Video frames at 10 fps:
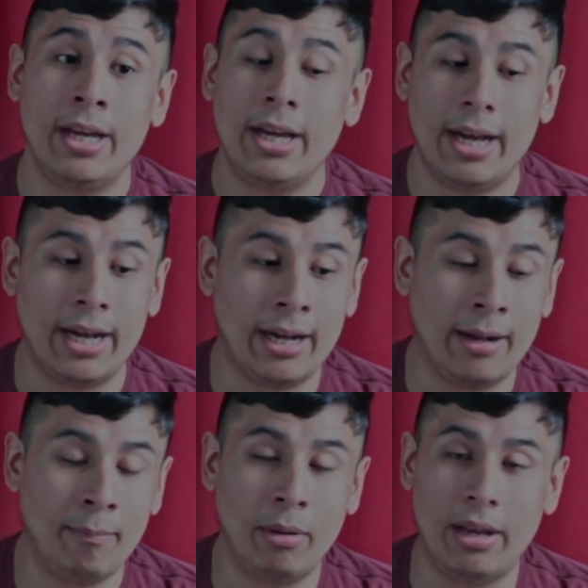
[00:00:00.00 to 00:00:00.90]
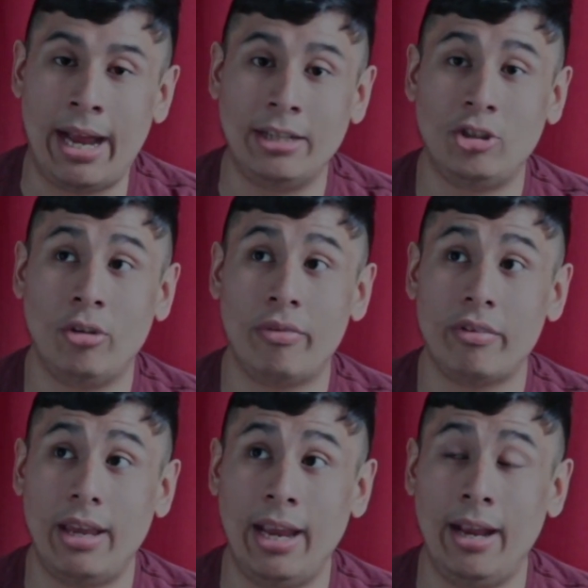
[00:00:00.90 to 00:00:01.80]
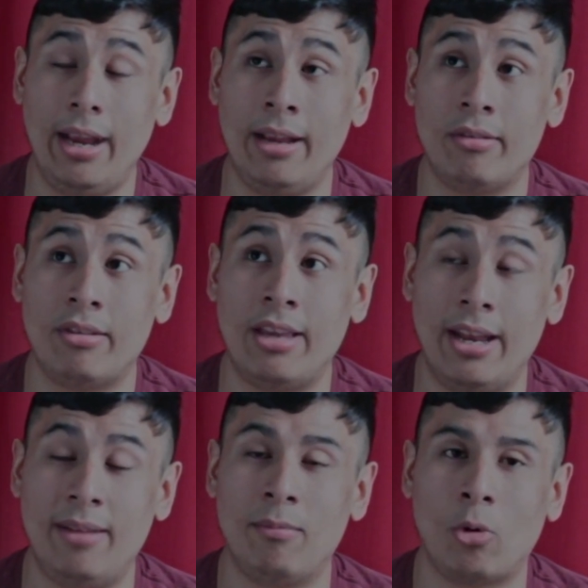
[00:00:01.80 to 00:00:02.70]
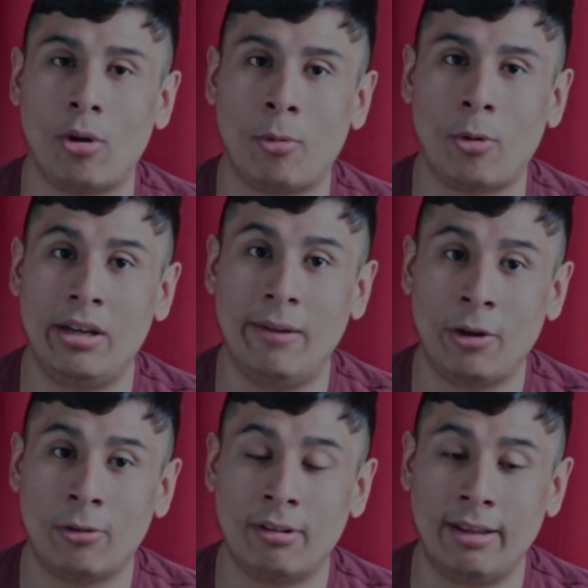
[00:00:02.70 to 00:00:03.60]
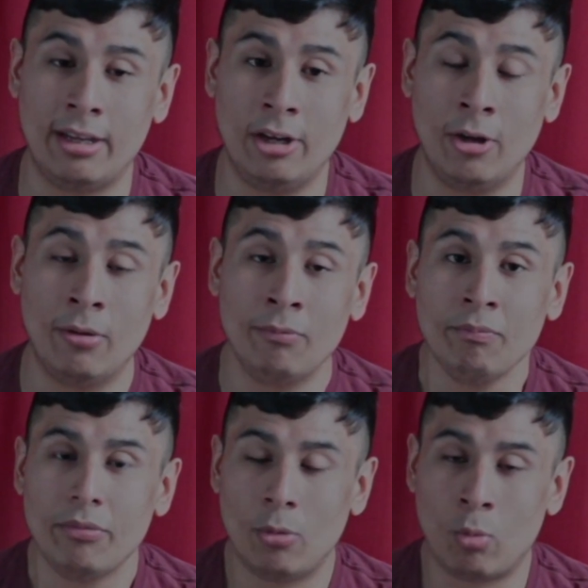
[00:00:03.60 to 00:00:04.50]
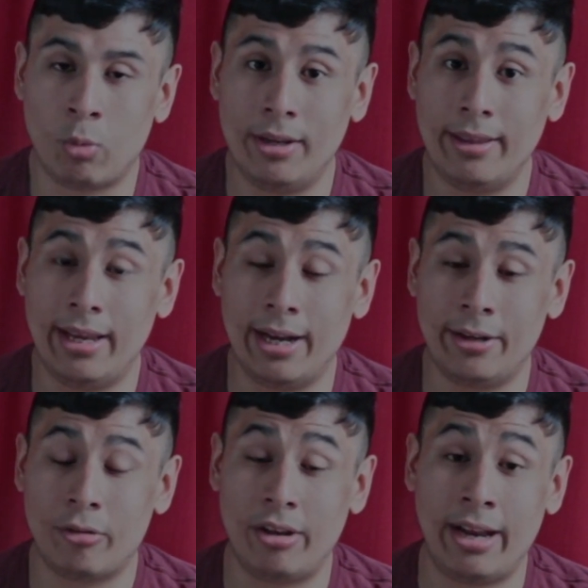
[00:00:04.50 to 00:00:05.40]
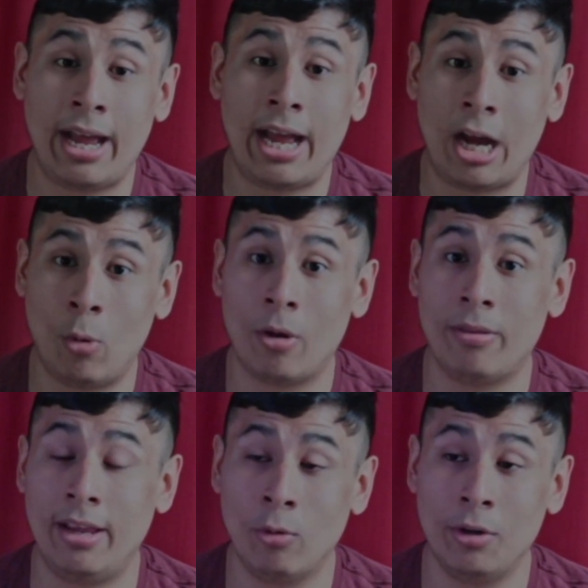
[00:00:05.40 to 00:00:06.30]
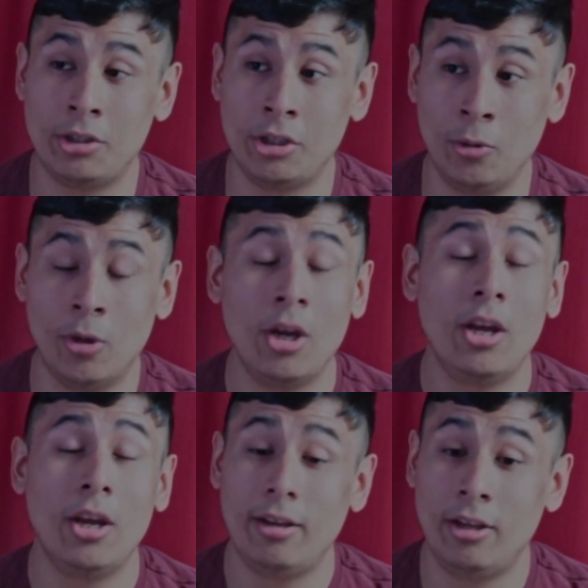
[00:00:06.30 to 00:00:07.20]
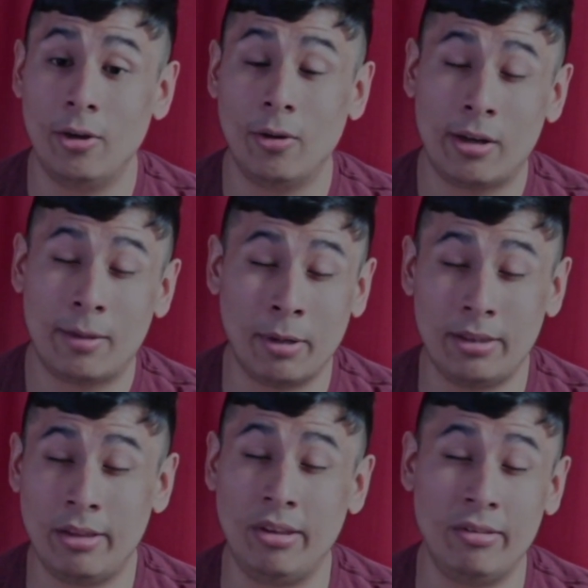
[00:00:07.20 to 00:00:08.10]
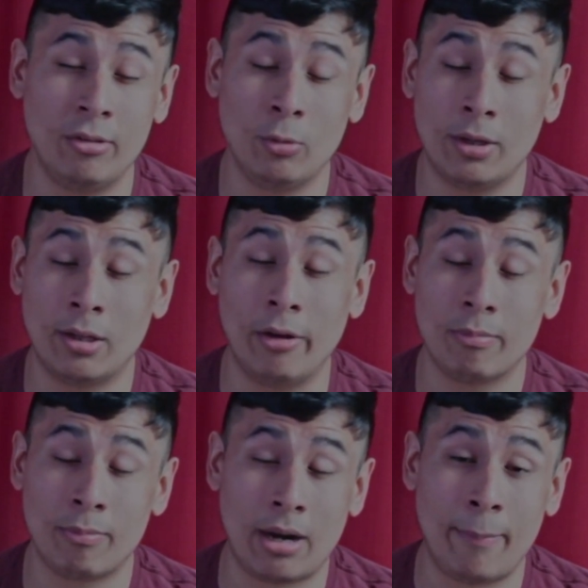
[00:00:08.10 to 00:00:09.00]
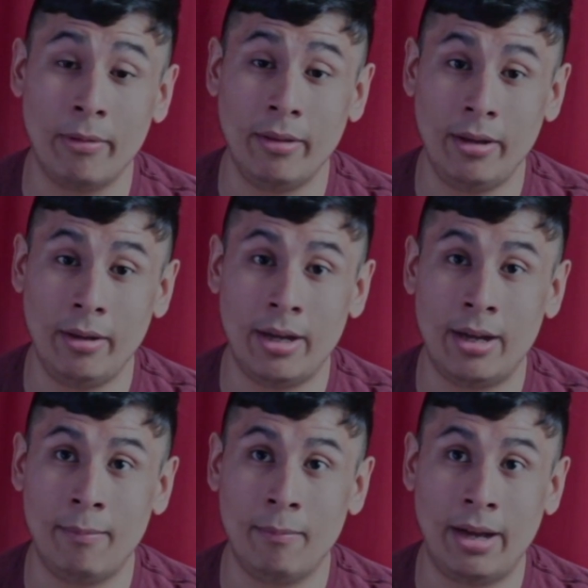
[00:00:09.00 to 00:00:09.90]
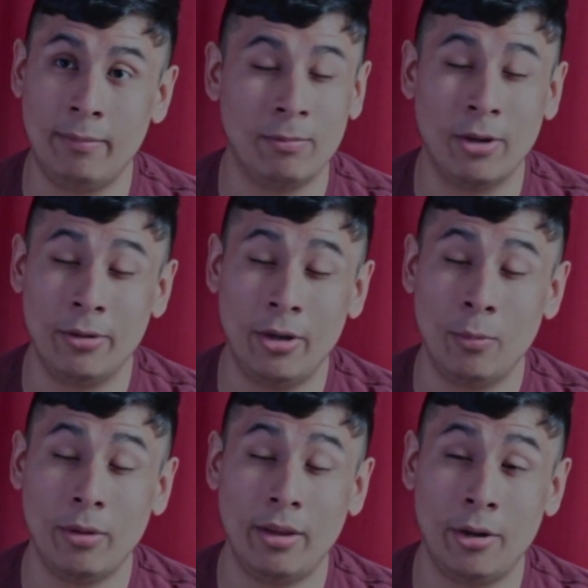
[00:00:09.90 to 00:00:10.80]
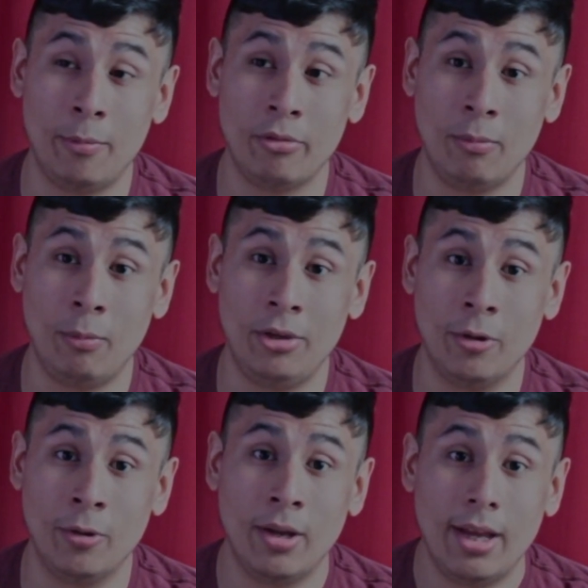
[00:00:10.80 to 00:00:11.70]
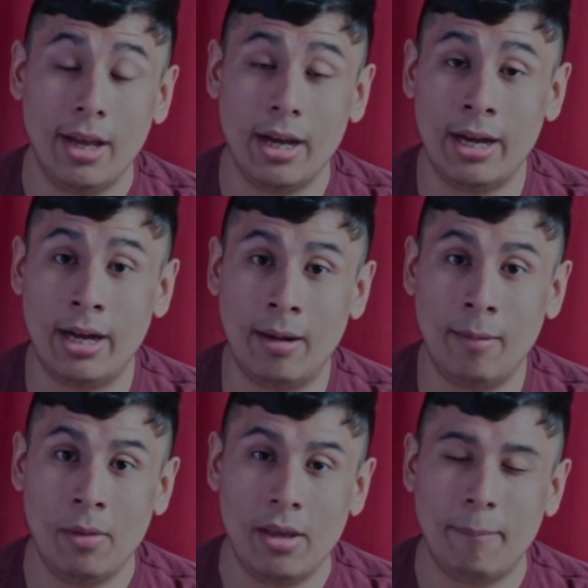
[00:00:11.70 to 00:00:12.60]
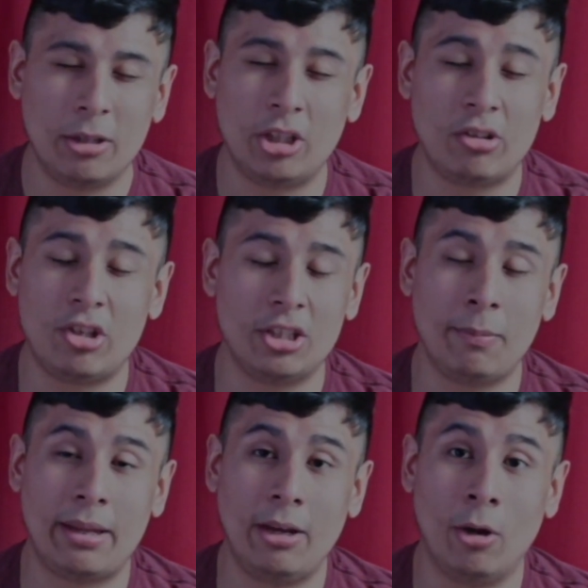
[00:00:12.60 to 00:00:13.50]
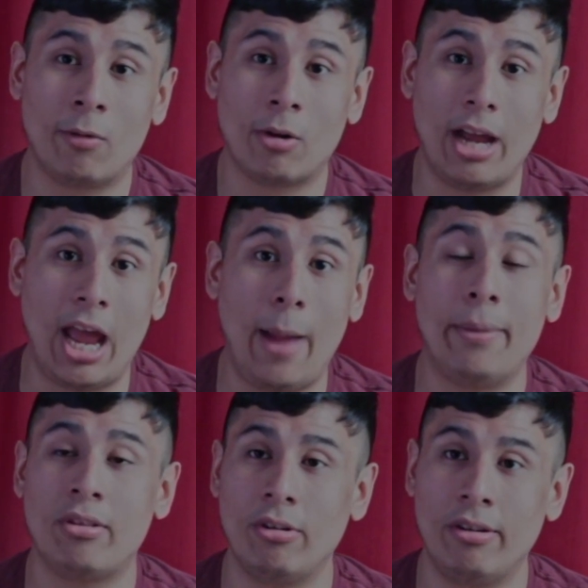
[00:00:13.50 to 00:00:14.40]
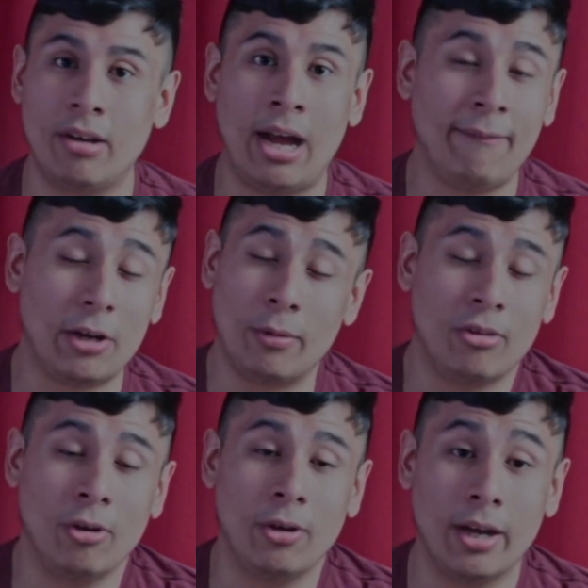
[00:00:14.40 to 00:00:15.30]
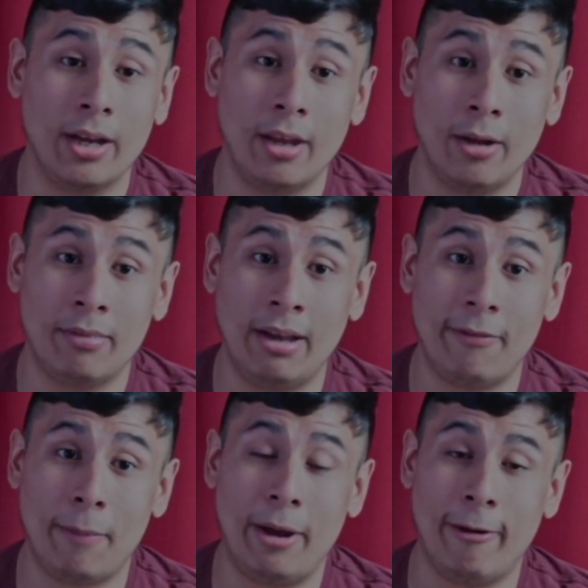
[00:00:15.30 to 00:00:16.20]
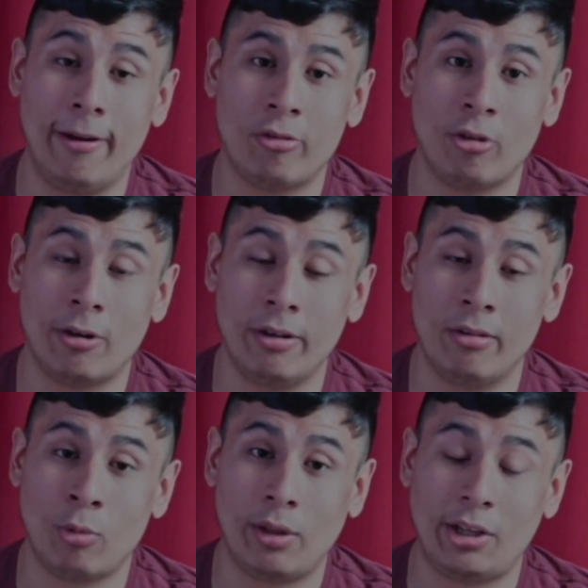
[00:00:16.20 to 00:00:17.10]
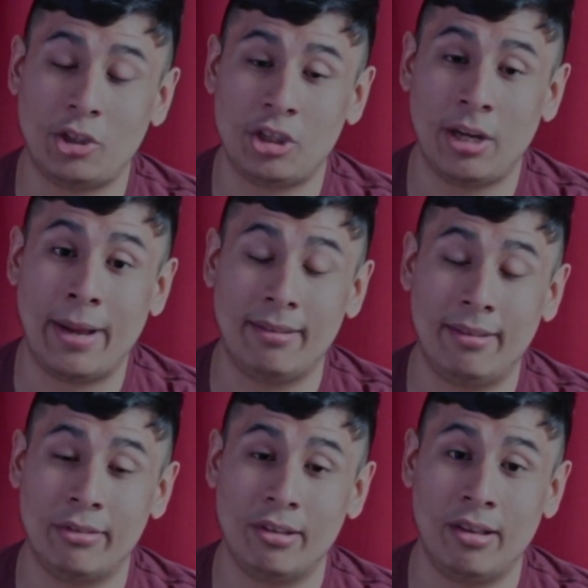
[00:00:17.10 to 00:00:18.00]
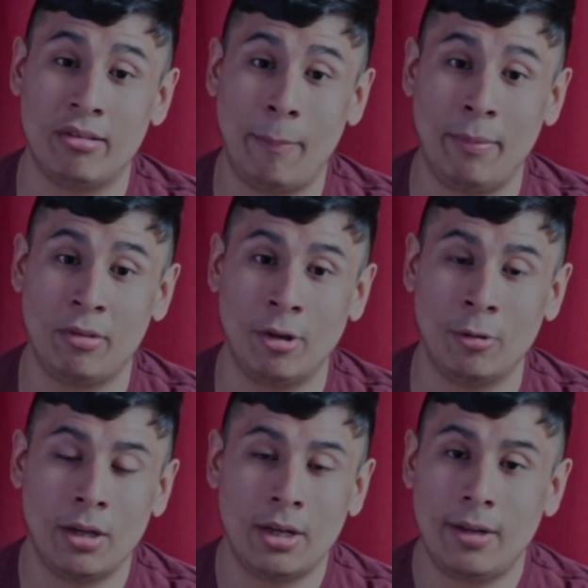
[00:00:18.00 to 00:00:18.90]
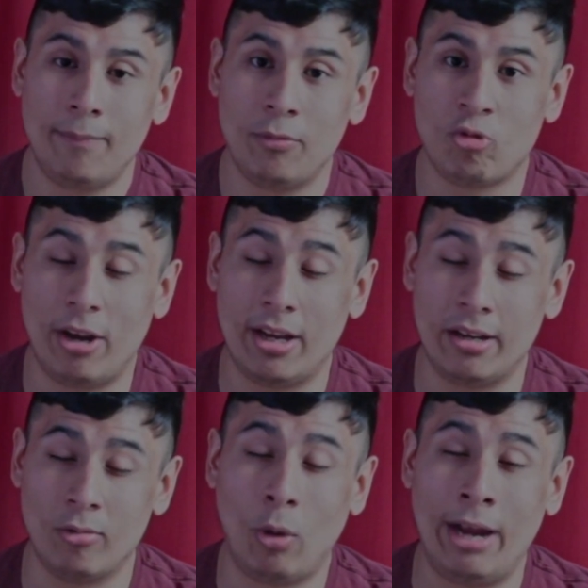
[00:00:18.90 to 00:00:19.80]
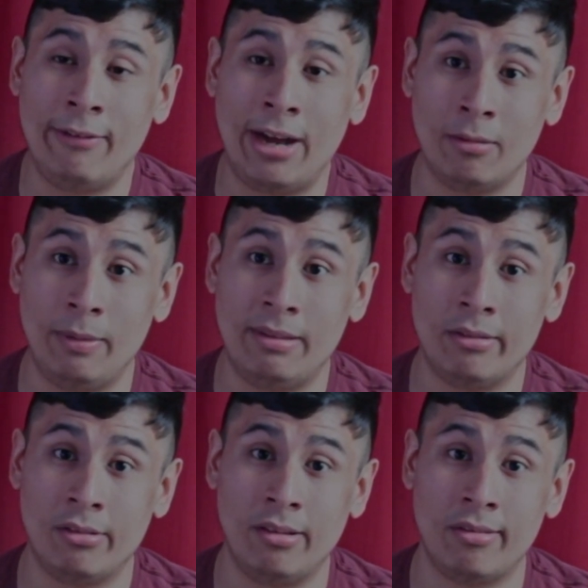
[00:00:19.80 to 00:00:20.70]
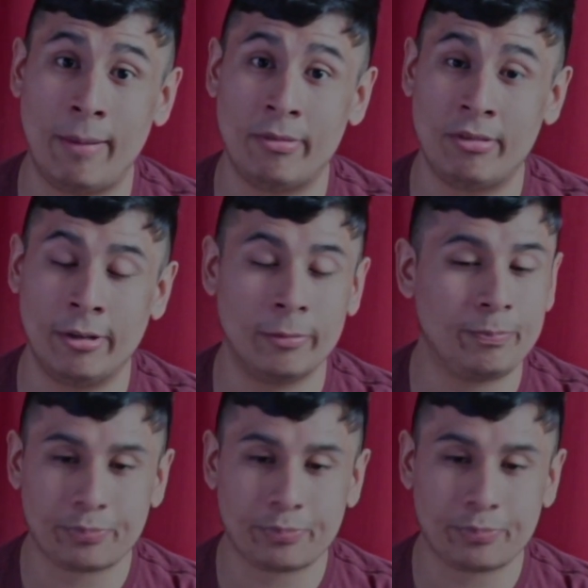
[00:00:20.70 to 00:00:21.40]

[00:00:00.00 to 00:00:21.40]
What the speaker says: But I just, it's getting more and more difficult to, like, you know, really understand how are they going to, you know, put the season to a close properly. I don't know, really, 100%, would you? But just judging by the overall episode, so I thought it was still good. You know, definitely Perry and Strickland's relationship got tested in this episode. Drake and his wife had to be tested in this episode.